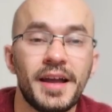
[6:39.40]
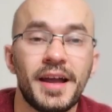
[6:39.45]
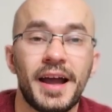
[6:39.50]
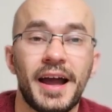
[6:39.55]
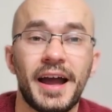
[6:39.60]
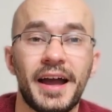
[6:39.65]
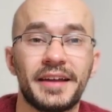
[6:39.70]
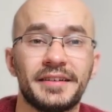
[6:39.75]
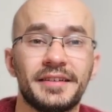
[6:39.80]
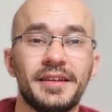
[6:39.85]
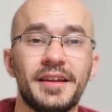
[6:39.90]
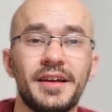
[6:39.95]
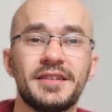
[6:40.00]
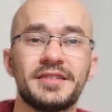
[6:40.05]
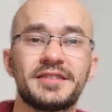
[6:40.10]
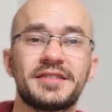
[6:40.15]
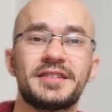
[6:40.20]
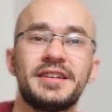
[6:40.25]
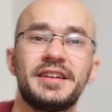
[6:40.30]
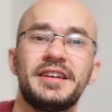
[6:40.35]
And
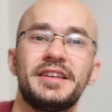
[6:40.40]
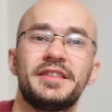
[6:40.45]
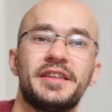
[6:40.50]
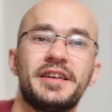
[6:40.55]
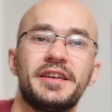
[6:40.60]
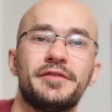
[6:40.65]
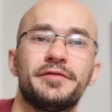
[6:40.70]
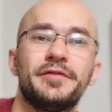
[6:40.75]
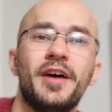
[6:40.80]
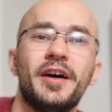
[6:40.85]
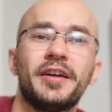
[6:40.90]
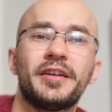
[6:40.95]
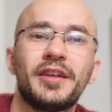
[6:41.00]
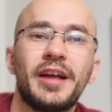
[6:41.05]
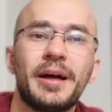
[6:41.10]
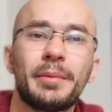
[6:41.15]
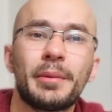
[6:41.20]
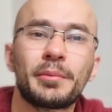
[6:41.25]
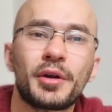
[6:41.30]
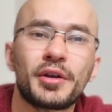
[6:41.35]
lastly, the final
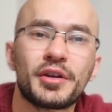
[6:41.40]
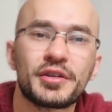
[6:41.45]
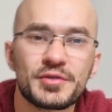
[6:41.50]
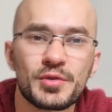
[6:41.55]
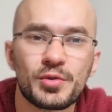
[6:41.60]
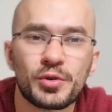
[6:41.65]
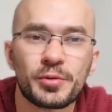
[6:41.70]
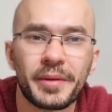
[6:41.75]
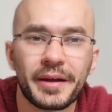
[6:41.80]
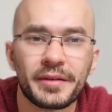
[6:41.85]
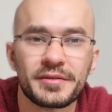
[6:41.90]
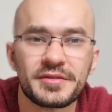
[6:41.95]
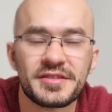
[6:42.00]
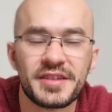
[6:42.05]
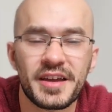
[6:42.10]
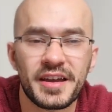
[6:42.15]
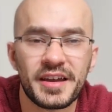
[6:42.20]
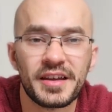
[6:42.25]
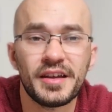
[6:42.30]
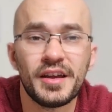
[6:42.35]
app I'm going to talk about
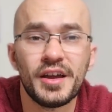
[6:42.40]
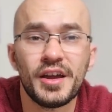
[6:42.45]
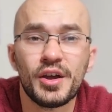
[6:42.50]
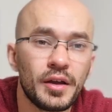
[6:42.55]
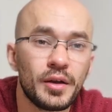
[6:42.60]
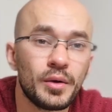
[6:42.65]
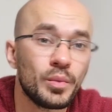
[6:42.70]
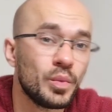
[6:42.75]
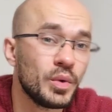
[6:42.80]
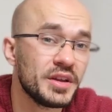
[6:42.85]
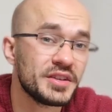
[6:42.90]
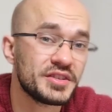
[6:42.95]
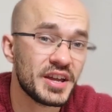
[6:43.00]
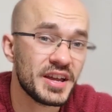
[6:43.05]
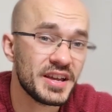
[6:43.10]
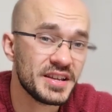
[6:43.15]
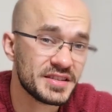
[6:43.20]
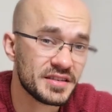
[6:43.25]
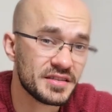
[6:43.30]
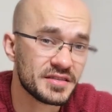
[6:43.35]
today, which
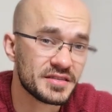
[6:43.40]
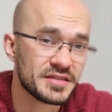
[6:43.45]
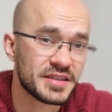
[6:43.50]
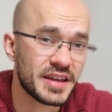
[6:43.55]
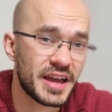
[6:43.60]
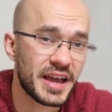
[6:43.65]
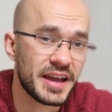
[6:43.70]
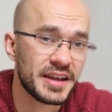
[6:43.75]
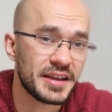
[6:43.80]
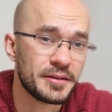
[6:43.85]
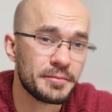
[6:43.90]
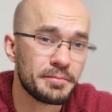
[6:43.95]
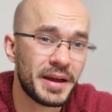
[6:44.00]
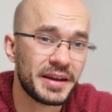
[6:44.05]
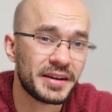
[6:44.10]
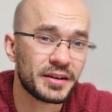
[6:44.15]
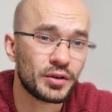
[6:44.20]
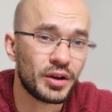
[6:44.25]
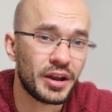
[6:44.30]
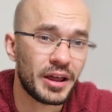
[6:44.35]
isn't a
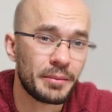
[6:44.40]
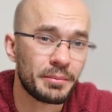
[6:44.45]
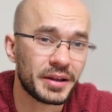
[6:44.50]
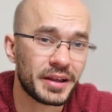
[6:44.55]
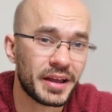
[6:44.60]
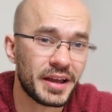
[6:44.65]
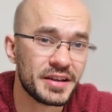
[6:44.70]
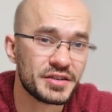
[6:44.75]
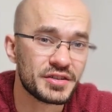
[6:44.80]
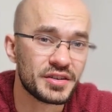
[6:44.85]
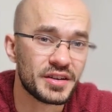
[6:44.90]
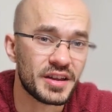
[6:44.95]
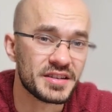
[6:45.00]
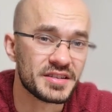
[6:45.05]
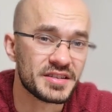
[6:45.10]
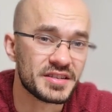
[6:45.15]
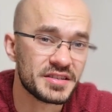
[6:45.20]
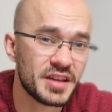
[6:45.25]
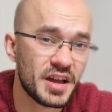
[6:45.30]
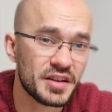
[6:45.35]
medical application as
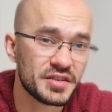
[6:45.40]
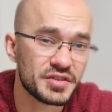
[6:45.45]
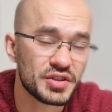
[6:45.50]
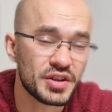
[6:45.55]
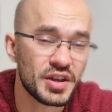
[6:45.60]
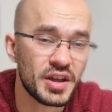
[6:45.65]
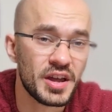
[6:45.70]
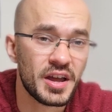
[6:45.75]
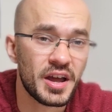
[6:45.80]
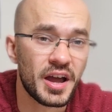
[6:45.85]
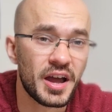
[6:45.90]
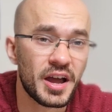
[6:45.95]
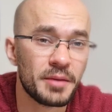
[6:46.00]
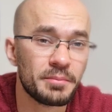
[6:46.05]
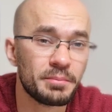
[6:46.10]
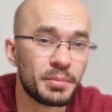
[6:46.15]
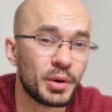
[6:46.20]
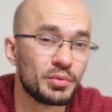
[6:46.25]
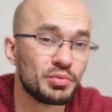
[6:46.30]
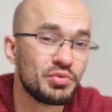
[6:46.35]
such,
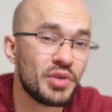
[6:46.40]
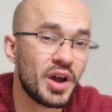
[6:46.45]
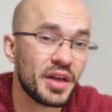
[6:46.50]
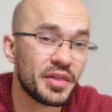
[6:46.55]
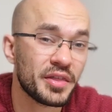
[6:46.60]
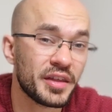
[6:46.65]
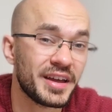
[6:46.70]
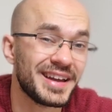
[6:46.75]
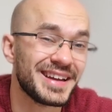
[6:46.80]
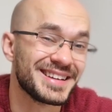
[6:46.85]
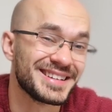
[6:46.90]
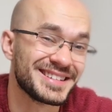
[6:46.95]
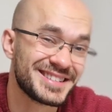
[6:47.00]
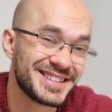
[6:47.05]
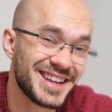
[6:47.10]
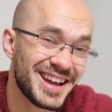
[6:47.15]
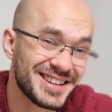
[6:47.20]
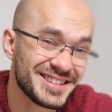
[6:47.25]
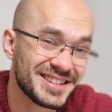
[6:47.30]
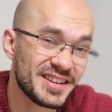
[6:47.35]
but rather it
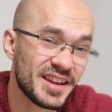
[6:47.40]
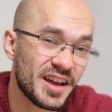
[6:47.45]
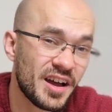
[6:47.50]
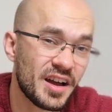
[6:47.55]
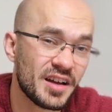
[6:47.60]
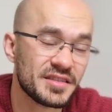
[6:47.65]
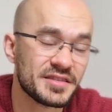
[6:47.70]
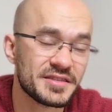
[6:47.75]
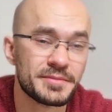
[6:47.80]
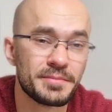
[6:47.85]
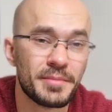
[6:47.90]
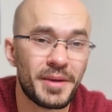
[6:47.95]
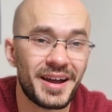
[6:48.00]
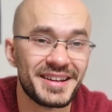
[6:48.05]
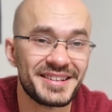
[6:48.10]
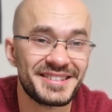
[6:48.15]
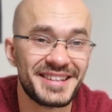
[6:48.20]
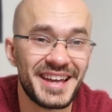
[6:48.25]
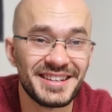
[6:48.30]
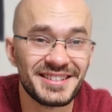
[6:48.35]
does enhance my
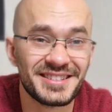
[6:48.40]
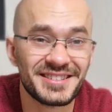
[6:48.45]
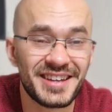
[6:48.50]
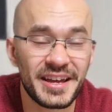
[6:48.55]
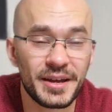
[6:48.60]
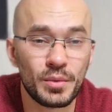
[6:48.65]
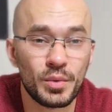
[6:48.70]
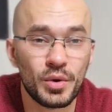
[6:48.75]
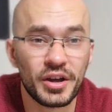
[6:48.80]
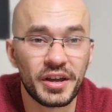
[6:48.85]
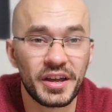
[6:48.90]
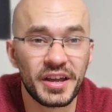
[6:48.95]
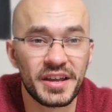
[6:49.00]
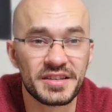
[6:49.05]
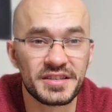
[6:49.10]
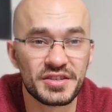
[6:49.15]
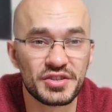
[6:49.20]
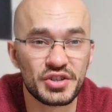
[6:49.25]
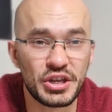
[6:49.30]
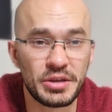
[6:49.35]
day-to-day working
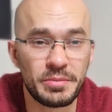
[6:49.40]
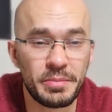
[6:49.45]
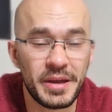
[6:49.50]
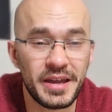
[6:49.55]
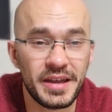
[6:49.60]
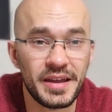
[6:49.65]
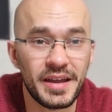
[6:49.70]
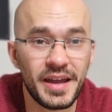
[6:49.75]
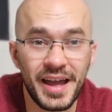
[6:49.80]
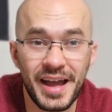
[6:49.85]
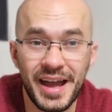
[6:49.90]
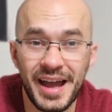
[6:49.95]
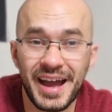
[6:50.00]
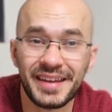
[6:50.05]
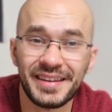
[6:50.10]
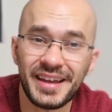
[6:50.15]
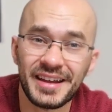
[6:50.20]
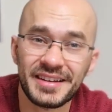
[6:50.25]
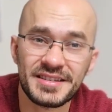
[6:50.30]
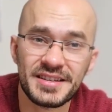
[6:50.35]
as a GP,
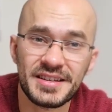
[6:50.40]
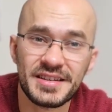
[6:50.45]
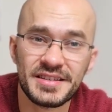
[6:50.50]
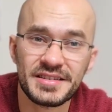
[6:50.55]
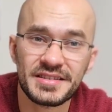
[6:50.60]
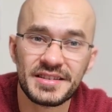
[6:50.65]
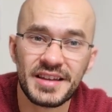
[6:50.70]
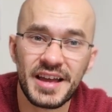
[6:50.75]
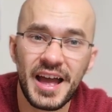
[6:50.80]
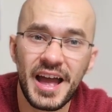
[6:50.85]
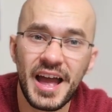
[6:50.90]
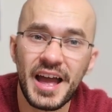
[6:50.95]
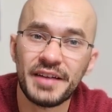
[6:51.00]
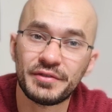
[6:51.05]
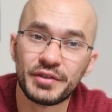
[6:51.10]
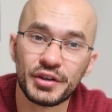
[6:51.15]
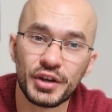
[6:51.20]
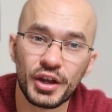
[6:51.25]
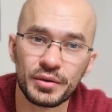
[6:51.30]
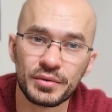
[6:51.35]
and that is
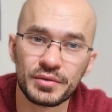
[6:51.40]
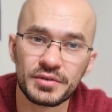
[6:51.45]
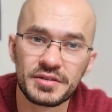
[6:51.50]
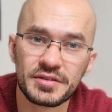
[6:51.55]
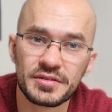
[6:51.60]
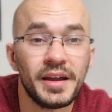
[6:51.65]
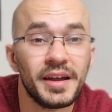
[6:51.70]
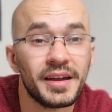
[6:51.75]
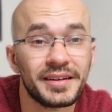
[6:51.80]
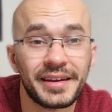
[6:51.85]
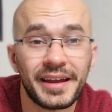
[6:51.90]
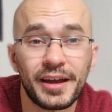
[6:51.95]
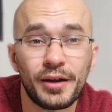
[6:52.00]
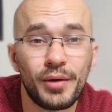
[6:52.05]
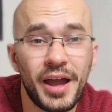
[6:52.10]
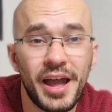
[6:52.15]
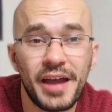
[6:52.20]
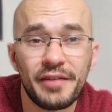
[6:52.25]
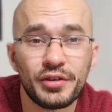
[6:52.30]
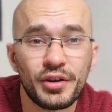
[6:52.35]
Evernote. Now,
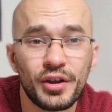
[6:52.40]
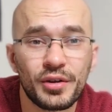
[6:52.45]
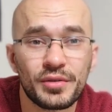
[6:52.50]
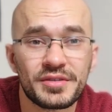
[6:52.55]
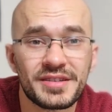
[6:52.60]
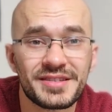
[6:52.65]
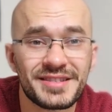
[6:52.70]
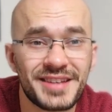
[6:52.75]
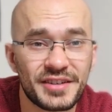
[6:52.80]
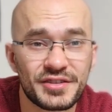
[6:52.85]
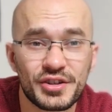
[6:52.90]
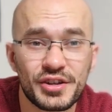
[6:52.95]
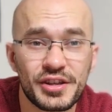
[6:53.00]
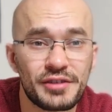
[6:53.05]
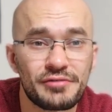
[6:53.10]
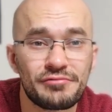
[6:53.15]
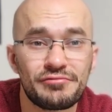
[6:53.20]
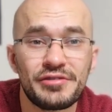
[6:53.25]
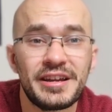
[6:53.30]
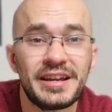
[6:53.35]
Evernote is actually
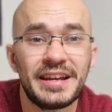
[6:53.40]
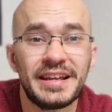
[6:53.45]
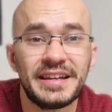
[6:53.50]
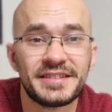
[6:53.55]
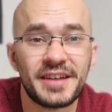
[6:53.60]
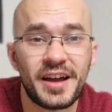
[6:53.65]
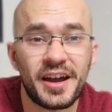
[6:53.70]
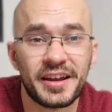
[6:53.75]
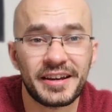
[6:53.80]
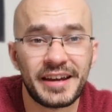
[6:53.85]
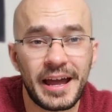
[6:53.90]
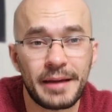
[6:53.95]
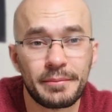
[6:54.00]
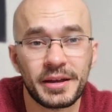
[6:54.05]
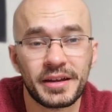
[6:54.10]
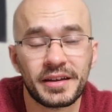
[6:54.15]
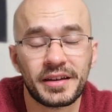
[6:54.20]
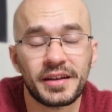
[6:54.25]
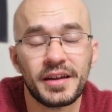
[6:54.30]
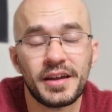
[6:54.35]
a really
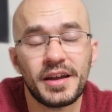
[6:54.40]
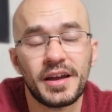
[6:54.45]
dynamic